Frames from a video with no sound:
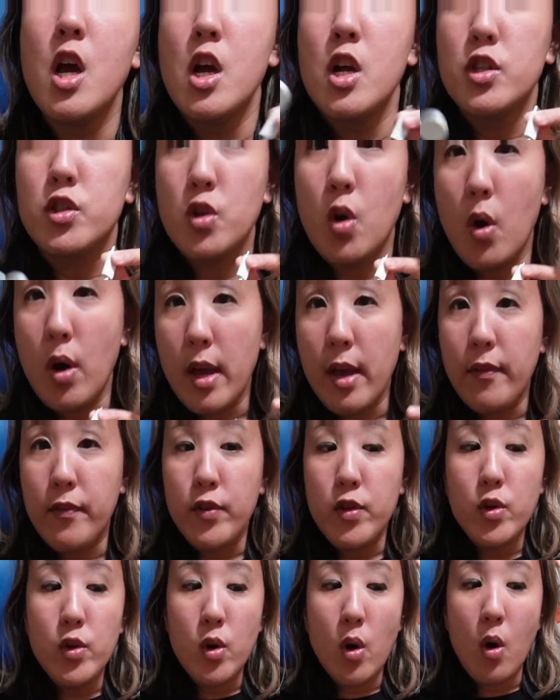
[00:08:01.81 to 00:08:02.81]
So if
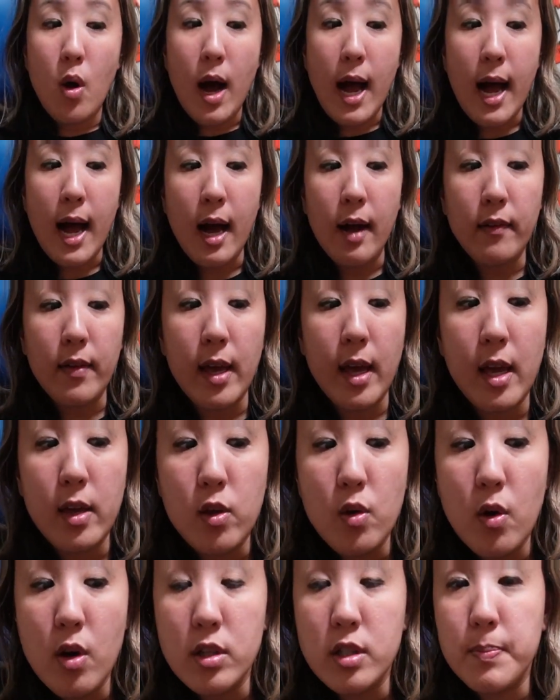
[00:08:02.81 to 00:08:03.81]
you don't have a
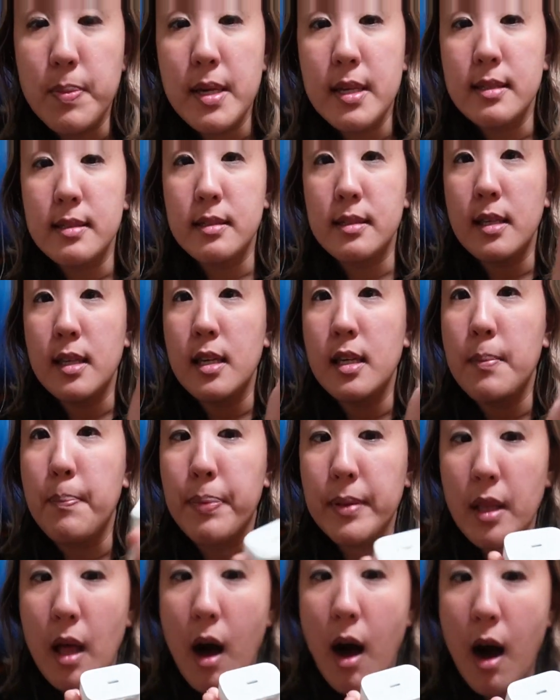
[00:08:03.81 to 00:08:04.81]
USB-C
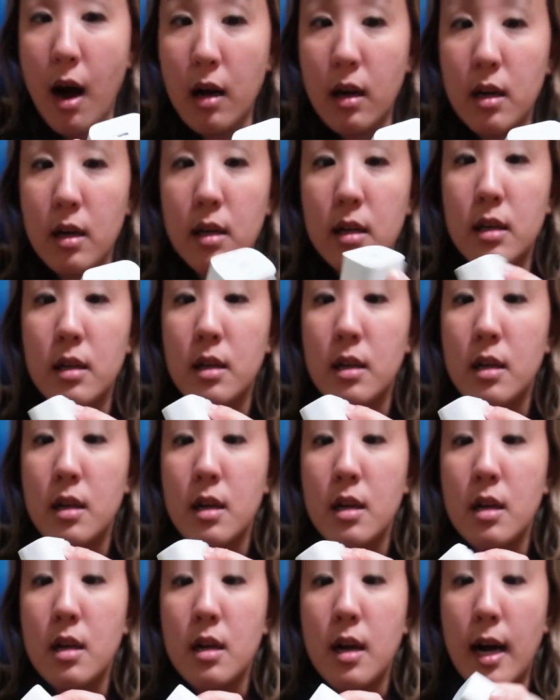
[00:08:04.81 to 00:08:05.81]
block
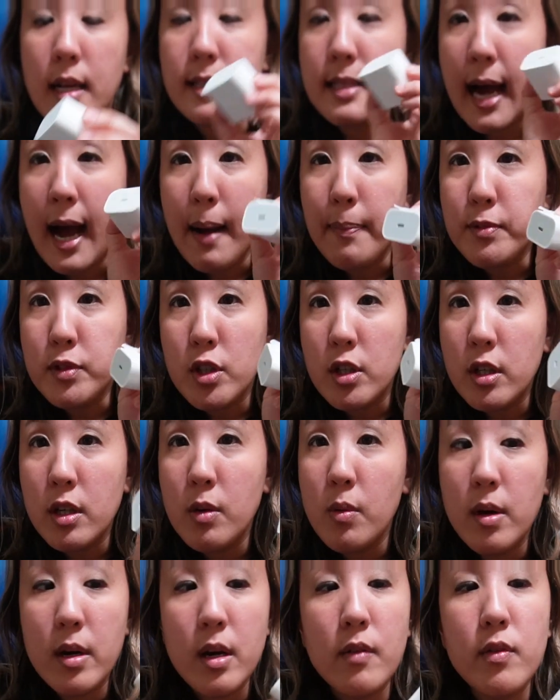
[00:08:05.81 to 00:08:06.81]
adapter
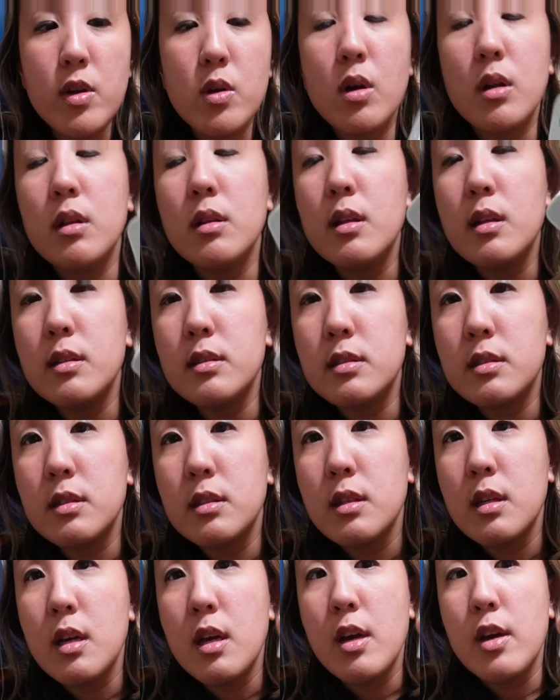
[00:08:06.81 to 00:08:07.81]
or whatever you call those,
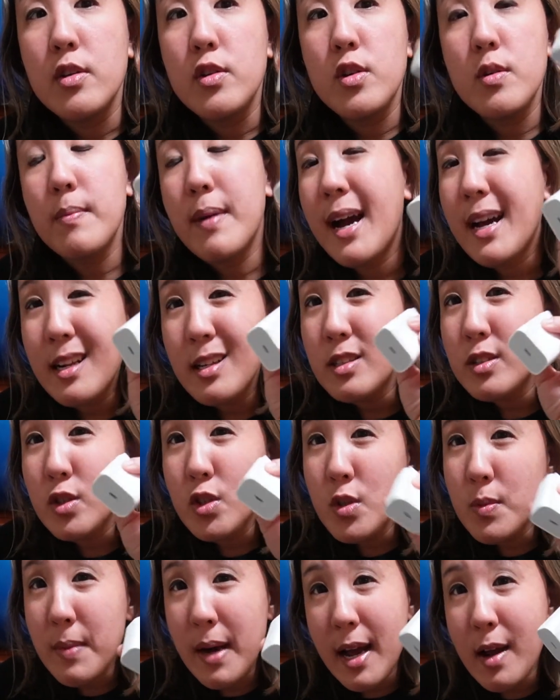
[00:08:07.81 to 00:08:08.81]
you
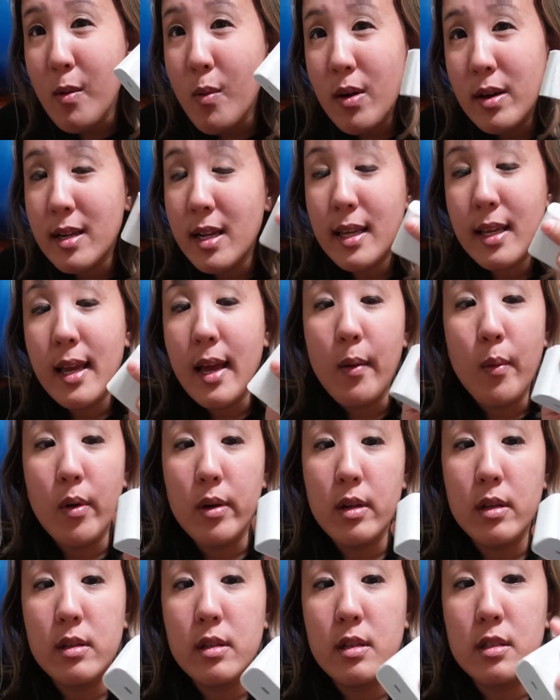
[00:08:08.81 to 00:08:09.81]
might want to get
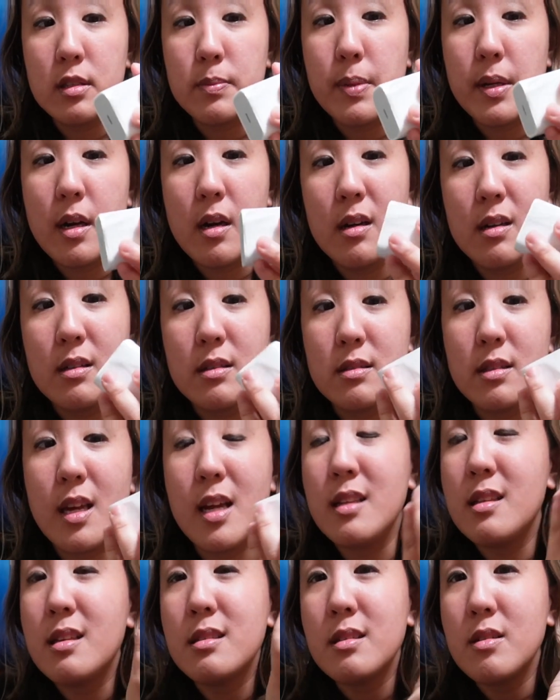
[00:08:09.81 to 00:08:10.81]
one of these because
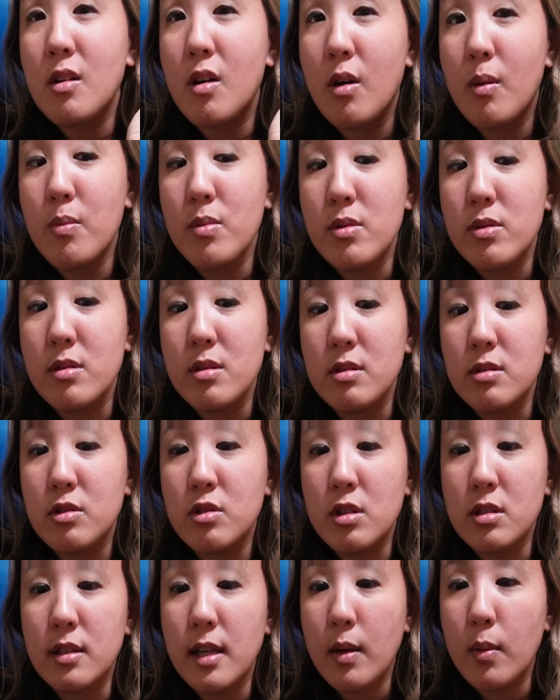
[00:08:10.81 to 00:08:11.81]
it doesn't come with this.
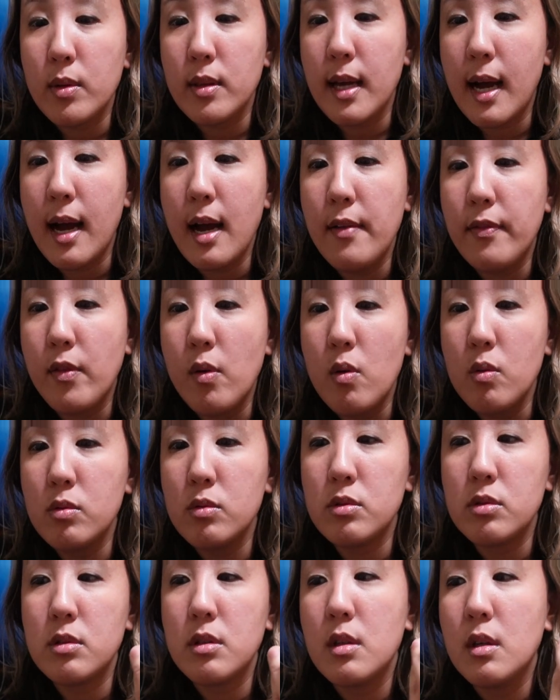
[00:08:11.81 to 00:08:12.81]
Just like with the
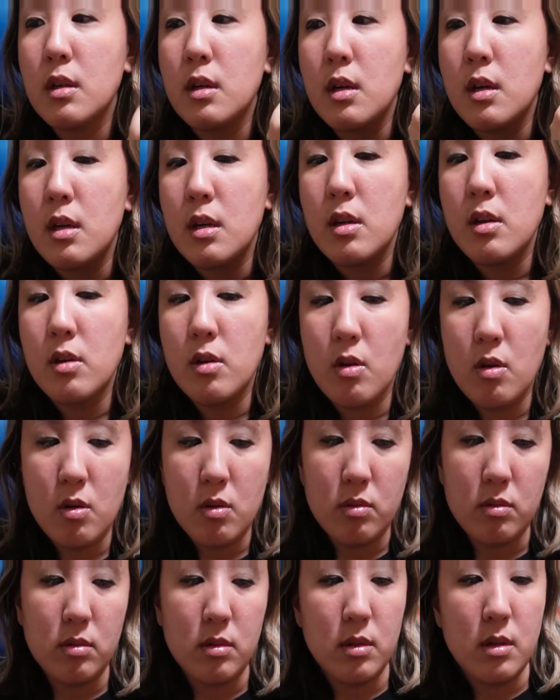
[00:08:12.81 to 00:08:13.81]
iPhones, you
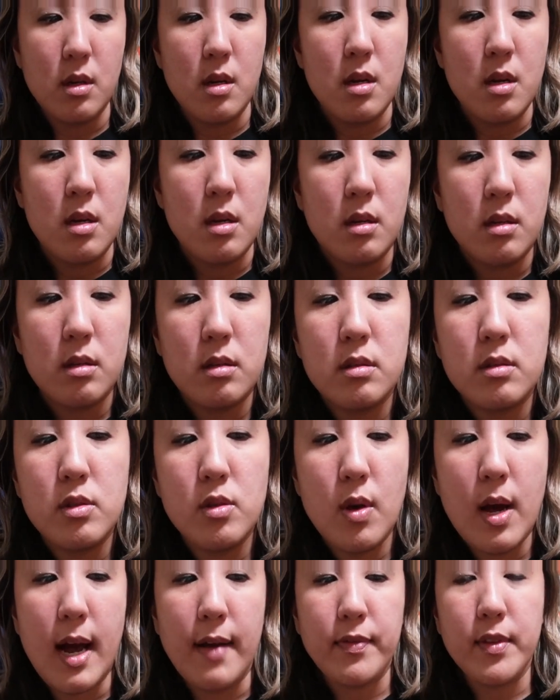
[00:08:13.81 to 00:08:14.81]
know,
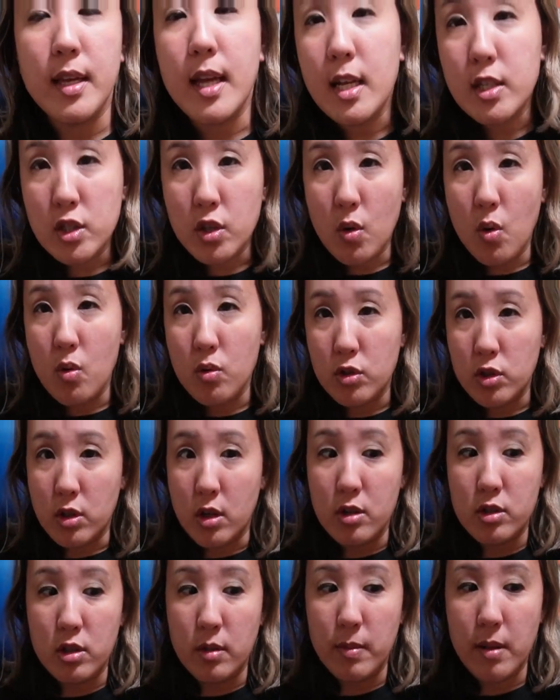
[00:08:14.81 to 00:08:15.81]
you have to get your own
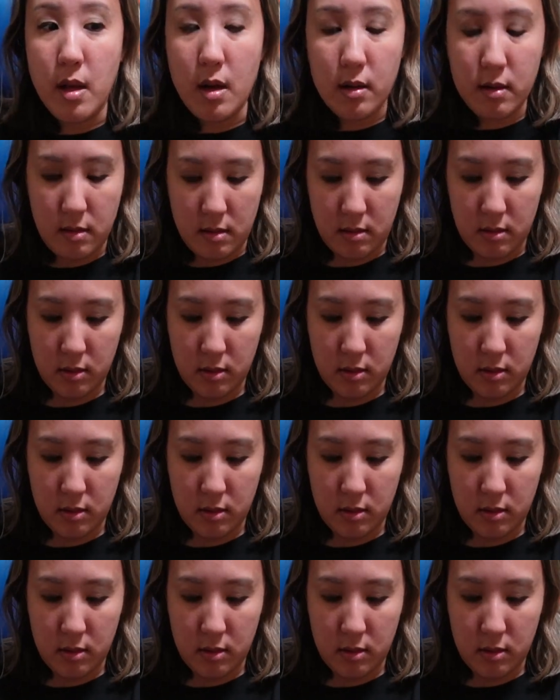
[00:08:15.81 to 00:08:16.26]
charger block.